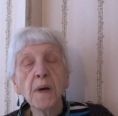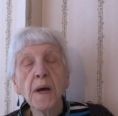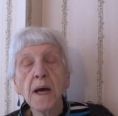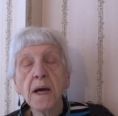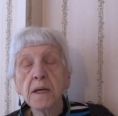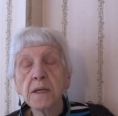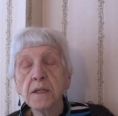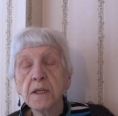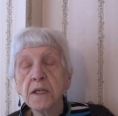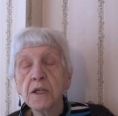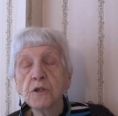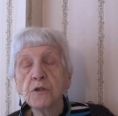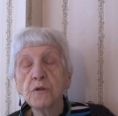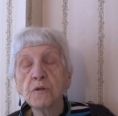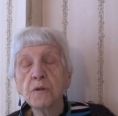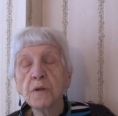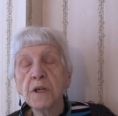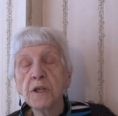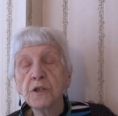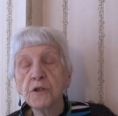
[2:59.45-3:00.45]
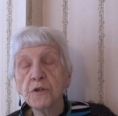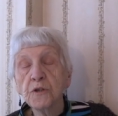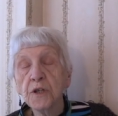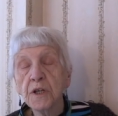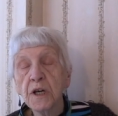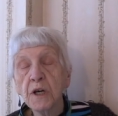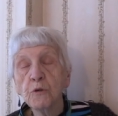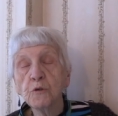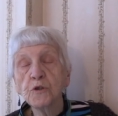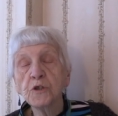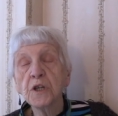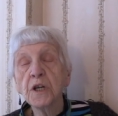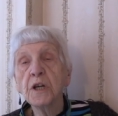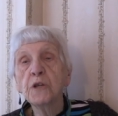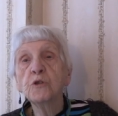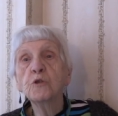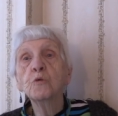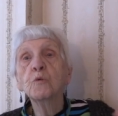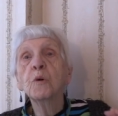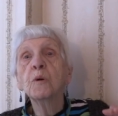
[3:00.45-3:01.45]
back into, into the house
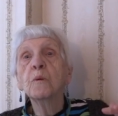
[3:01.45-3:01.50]
and do